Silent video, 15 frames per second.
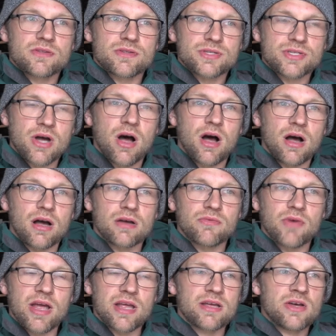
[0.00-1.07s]
song,
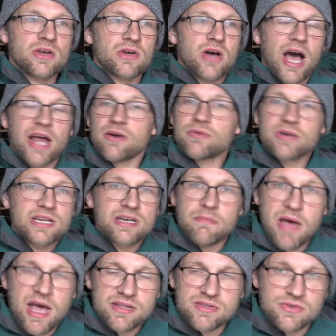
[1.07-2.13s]
right? I don't need a
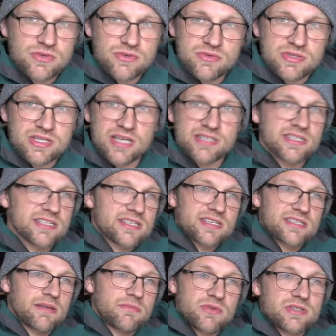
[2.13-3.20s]
master use license
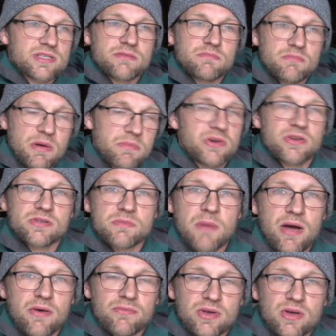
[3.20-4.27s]
because I'm using I'm going to use
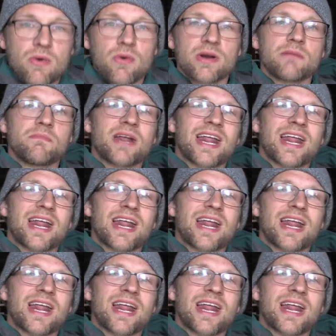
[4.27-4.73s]
my own recording,